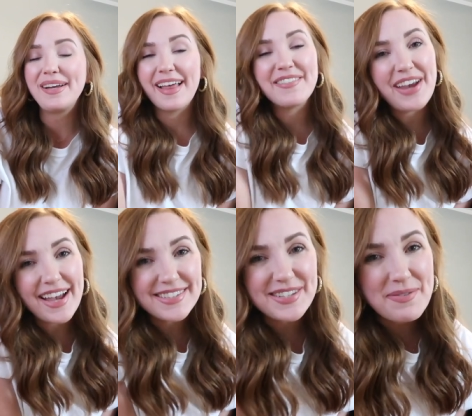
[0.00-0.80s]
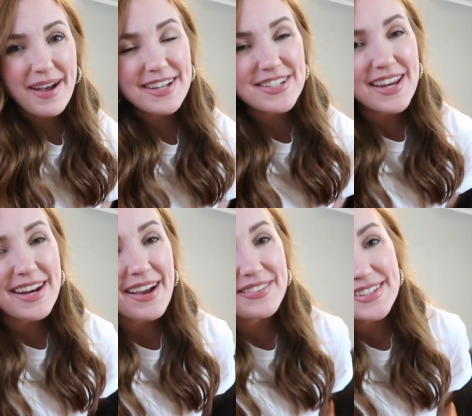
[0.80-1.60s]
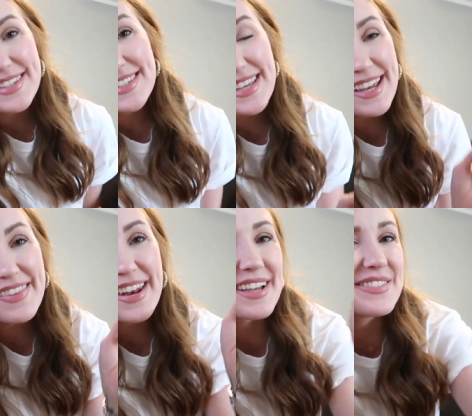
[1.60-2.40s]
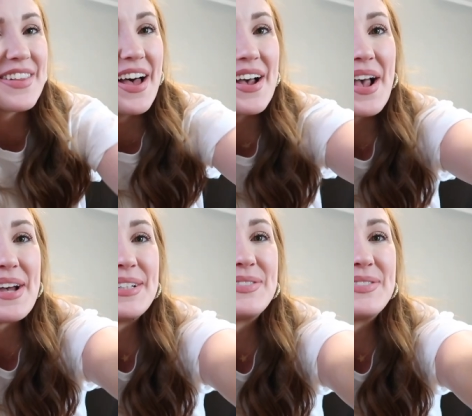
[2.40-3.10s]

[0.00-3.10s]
Love you guys so much and I will see you in the next vlog.